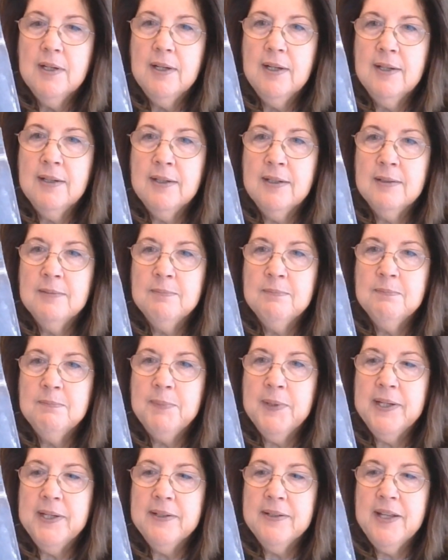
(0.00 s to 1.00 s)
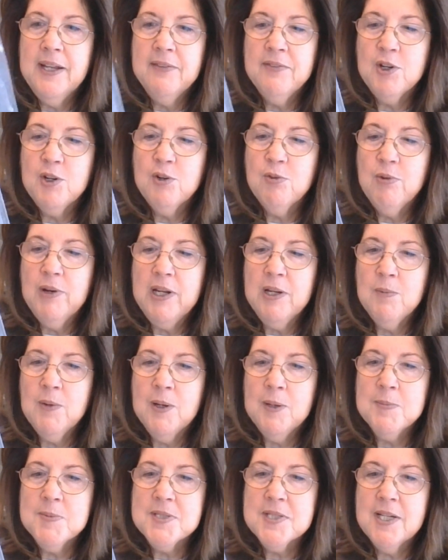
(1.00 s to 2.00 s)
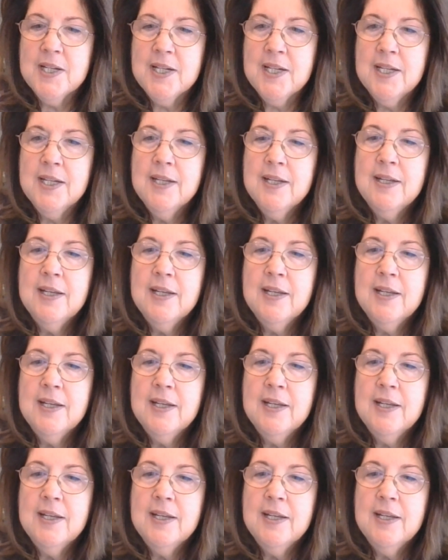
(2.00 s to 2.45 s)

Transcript: But they have a great website.